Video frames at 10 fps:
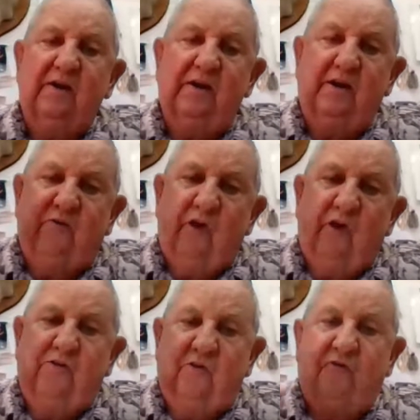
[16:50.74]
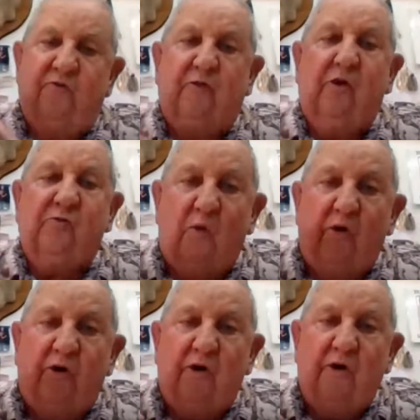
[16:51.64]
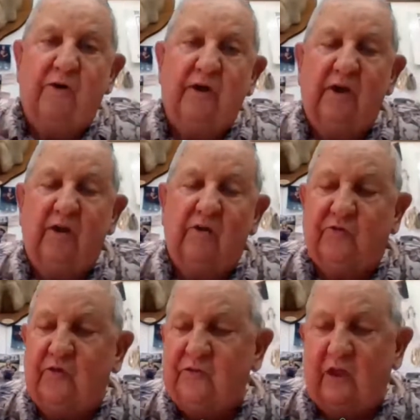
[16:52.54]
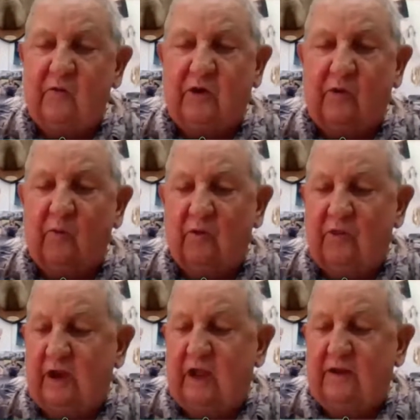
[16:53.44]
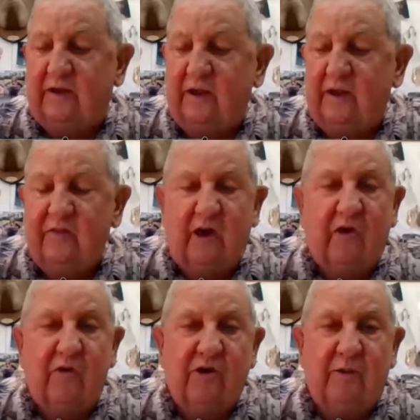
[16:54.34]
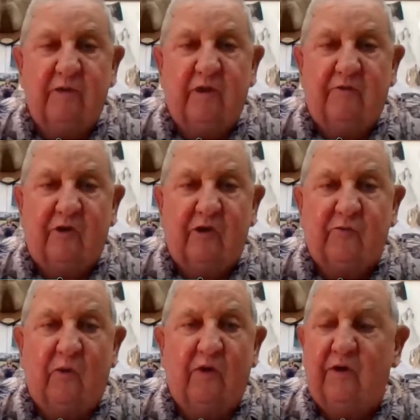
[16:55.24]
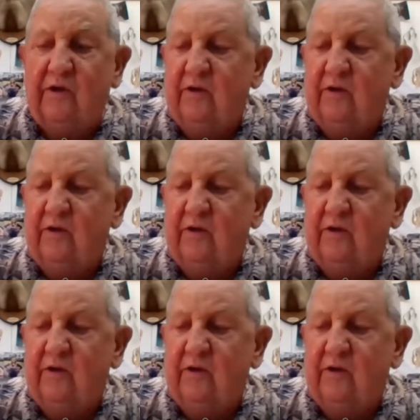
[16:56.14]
influence of fresh water, and those fish, I don't care where they're at, they're going to come to that fresh water.